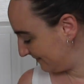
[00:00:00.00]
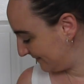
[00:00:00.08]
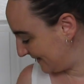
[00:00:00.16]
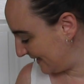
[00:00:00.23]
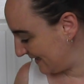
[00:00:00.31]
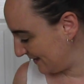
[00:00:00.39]

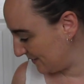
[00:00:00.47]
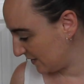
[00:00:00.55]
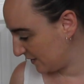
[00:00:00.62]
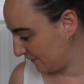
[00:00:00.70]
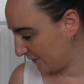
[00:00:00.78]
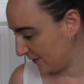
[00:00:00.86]
Did you
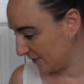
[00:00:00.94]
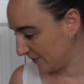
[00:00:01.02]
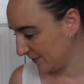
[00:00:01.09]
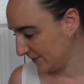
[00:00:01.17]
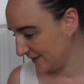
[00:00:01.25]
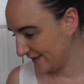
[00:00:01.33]
just
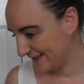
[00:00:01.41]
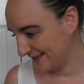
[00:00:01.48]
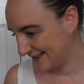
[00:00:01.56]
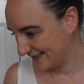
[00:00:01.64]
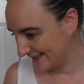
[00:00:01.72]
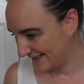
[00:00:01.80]
fall?
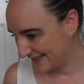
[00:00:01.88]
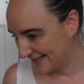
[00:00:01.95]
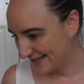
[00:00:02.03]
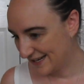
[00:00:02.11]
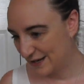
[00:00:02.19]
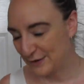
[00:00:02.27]

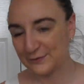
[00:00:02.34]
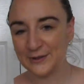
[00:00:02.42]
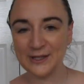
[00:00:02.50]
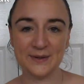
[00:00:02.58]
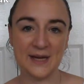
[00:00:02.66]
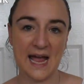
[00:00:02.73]

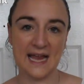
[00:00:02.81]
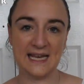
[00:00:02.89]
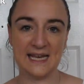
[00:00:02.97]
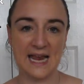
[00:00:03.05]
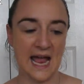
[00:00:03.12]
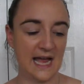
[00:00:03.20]
Royal
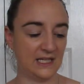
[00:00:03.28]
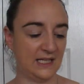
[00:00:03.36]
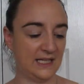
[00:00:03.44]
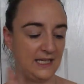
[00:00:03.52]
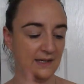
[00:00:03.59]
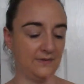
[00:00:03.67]
Canin
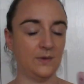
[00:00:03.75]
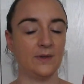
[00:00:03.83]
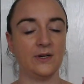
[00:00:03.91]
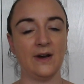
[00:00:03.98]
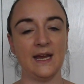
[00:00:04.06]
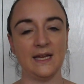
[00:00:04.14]
actually give you
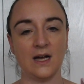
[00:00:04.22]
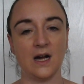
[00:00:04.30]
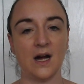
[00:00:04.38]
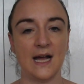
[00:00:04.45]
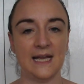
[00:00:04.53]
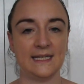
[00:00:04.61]
a great
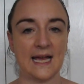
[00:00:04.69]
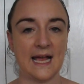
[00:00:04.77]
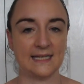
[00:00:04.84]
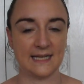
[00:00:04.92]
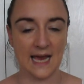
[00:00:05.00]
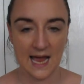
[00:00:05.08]
guide
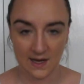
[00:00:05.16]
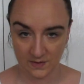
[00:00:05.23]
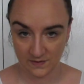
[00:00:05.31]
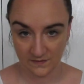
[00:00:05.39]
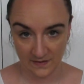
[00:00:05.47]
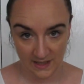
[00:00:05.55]
as to how
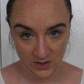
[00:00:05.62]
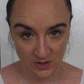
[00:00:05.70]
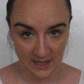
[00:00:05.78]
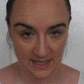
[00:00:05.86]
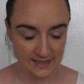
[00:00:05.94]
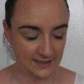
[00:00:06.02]
to feed
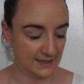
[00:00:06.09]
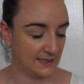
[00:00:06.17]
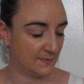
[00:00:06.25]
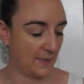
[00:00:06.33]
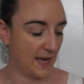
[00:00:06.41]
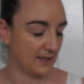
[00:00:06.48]
your kitten
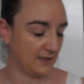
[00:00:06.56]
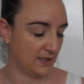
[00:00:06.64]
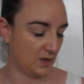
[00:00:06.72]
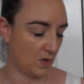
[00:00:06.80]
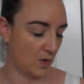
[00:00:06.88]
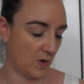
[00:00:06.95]

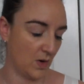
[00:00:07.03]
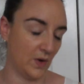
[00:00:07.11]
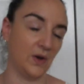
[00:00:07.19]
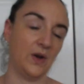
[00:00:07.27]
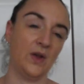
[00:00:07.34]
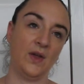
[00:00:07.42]
depending
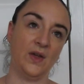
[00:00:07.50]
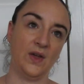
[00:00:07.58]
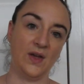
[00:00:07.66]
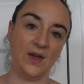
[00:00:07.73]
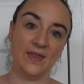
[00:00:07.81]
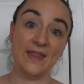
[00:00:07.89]
on
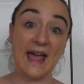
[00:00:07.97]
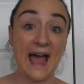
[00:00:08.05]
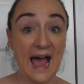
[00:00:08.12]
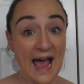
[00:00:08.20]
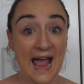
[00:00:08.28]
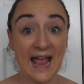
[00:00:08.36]
their
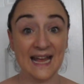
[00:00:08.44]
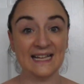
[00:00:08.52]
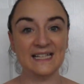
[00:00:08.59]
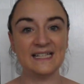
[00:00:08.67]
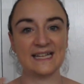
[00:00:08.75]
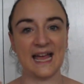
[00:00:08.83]

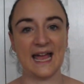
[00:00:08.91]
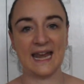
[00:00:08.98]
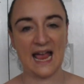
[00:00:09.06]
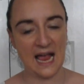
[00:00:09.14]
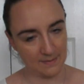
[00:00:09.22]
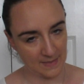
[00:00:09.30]
age
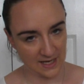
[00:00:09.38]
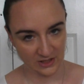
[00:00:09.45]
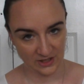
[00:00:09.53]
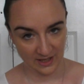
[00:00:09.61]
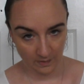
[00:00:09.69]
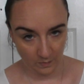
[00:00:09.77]
and how
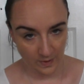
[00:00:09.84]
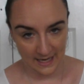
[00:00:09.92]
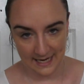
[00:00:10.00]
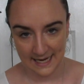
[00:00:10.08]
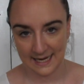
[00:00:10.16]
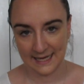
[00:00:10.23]
much they
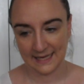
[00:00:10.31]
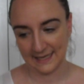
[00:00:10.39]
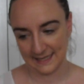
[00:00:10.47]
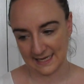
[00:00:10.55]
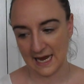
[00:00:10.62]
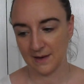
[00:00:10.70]

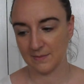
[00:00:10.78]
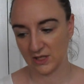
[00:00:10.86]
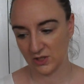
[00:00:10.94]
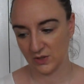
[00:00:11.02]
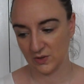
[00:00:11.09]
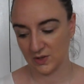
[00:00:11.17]
weigh and how
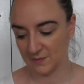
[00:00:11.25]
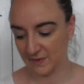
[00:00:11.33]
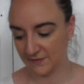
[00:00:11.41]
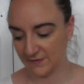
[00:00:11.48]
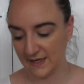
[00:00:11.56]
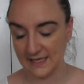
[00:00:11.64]
much you should
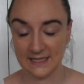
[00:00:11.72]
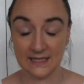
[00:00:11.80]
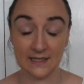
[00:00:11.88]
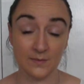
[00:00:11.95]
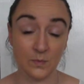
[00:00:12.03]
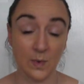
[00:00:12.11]
be feeding
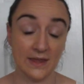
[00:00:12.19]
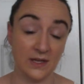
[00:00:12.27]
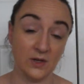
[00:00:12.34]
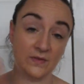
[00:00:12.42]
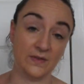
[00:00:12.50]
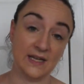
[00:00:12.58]
them, whether
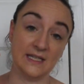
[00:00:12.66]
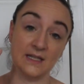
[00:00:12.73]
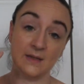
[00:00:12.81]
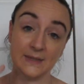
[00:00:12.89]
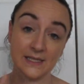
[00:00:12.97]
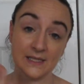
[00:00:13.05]
you're
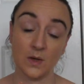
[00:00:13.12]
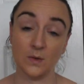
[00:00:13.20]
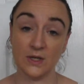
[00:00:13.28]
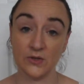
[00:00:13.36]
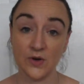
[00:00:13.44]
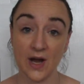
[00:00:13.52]
feeding them a
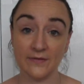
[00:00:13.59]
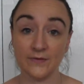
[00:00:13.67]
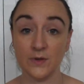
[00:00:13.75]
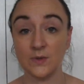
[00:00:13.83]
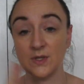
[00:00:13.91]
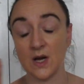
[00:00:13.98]
solely dry
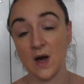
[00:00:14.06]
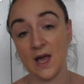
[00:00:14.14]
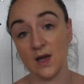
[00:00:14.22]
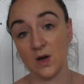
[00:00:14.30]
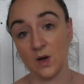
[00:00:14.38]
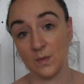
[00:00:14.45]
food
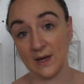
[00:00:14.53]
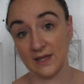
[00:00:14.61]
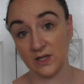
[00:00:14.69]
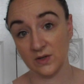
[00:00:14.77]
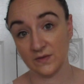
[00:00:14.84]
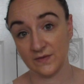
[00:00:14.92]
diet or
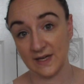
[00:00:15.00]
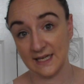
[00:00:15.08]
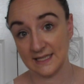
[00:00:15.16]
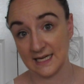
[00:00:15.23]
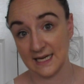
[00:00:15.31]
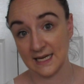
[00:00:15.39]
whether you're
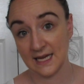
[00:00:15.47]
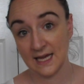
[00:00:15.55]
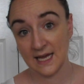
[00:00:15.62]
feeding